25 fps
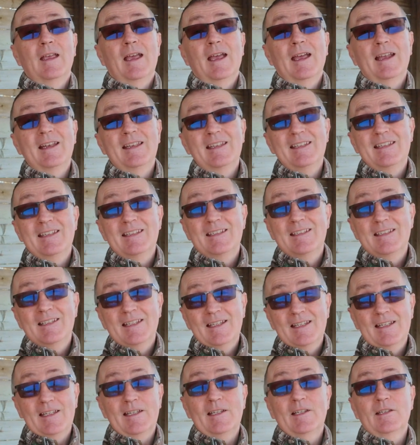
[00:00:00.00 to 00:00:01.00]
And
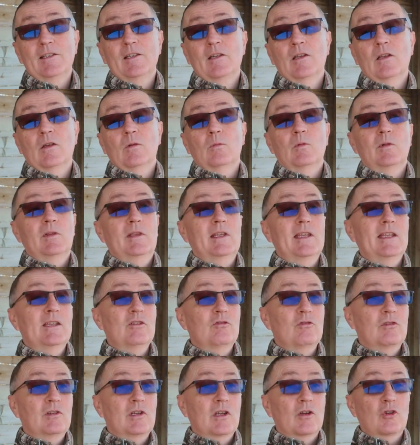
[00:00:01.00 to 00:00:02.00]
indeed, with the
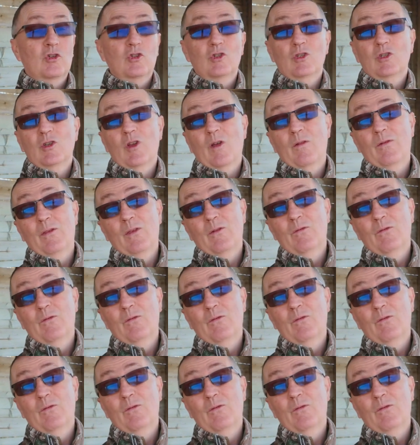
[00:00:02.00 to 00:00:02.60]
introduction of the